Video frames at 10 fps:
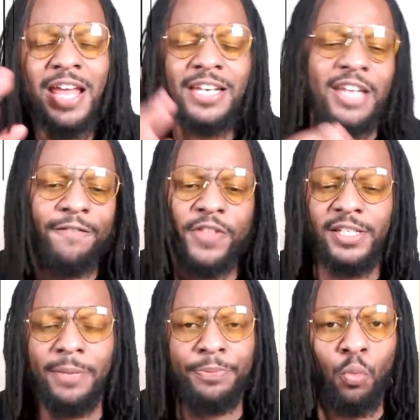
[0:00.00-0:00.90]
Definitely
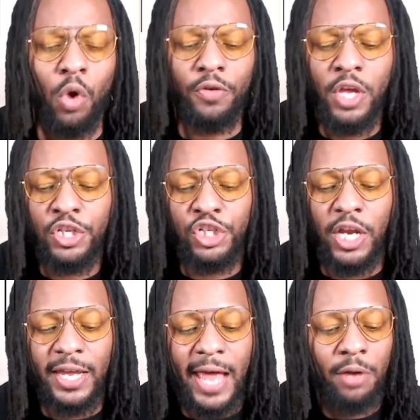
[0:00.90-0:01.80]
something worth
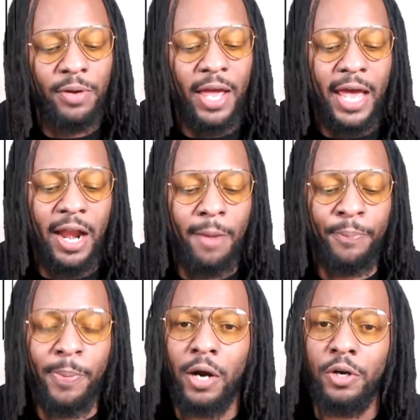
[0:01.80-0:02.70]
checking out. And our
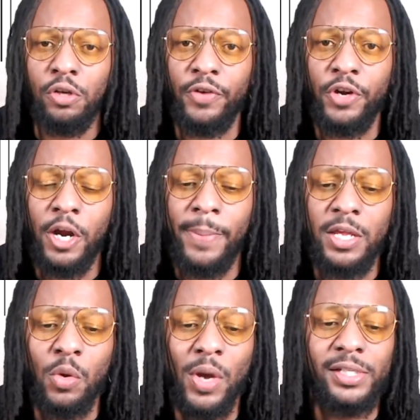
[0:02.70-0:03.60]
partners over here at
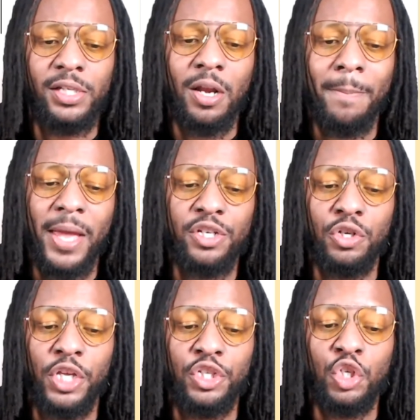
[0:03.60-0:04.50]
BetUS is going to make sure
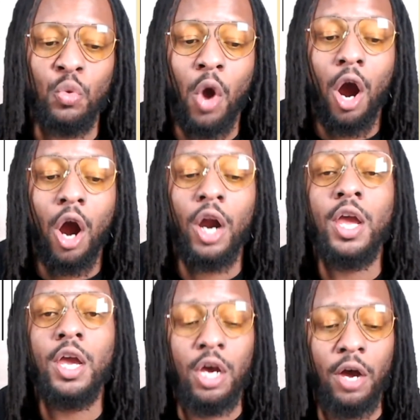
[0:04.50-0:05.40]
that you are
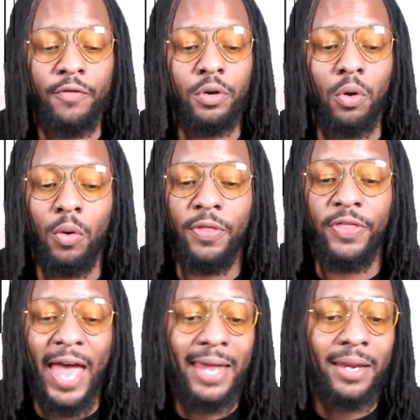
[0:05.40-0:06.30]
covered on
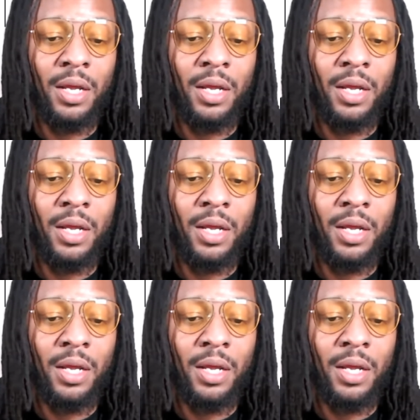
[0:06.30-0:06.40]
that.